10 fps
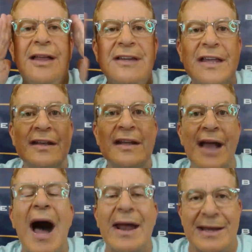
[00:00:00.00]
It's
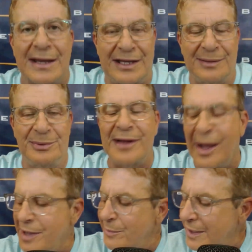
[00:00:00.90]
idiotic.
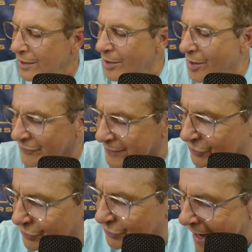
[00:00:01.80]
But I'm getting
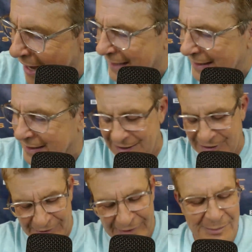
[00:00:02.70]
off the track here.